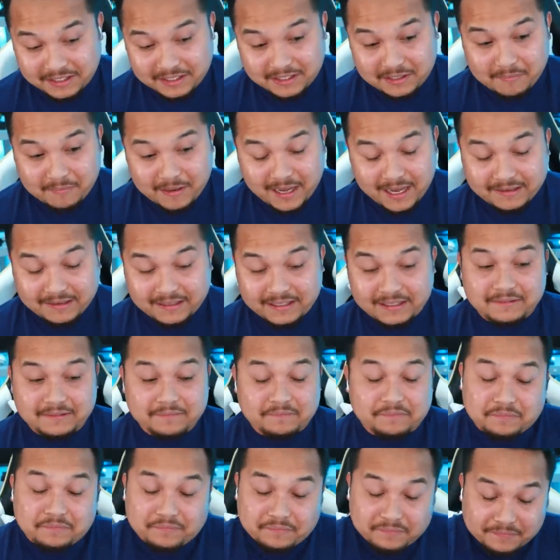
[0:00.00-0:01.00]
about it.
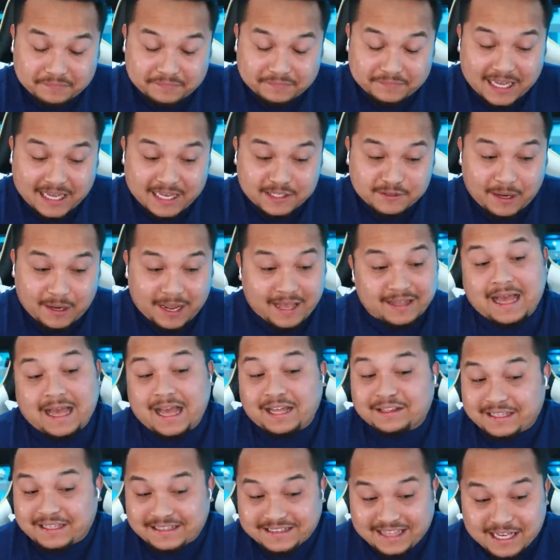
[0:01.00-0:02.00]
That's what I, I
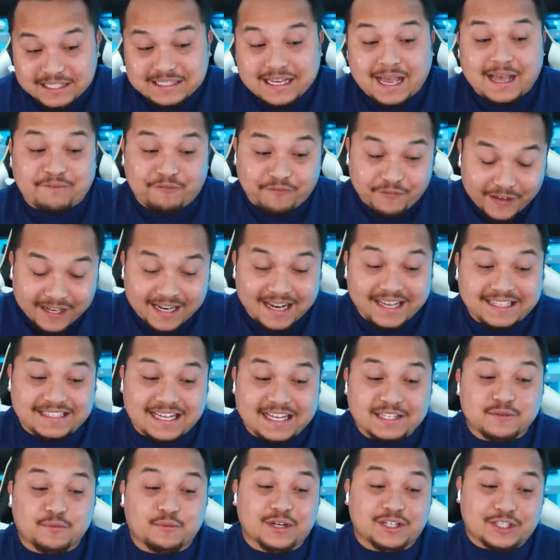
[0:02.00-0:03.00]
think. That's I feel like
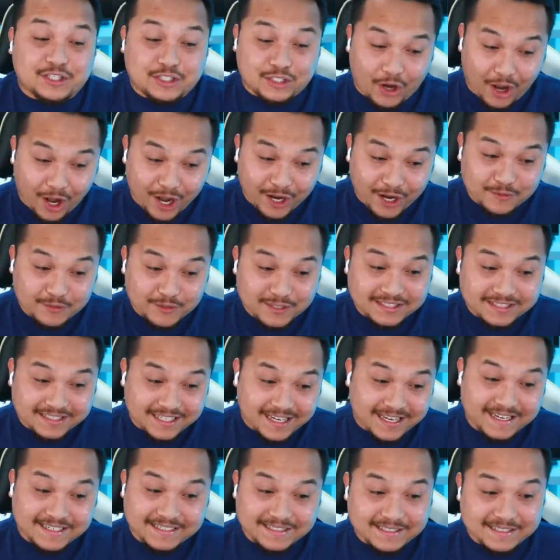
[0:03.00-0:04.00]
that's what Sean would
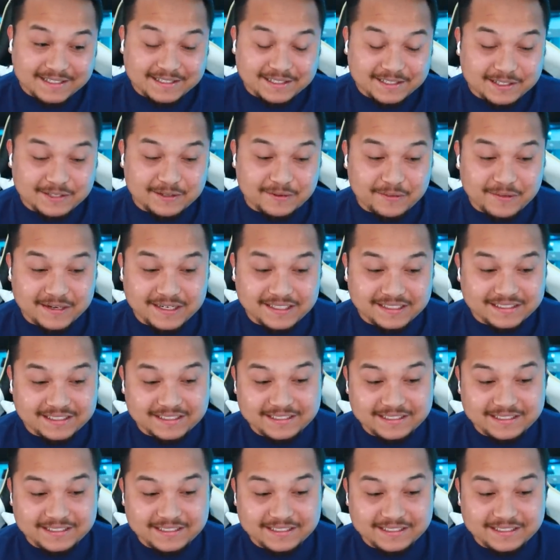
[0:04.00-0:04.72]
say in this situation.